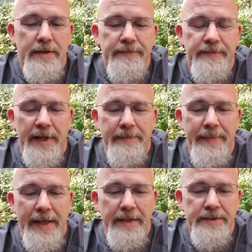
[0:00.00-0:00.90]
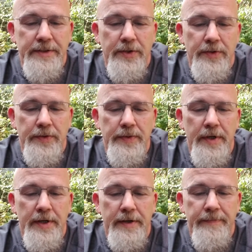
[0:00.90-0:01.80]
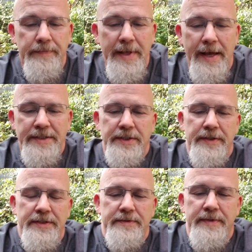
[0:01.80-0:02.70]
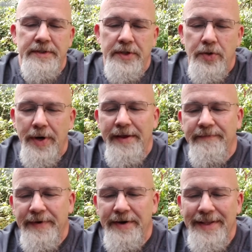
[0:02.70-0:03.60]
like me. So yeah, it's a great, very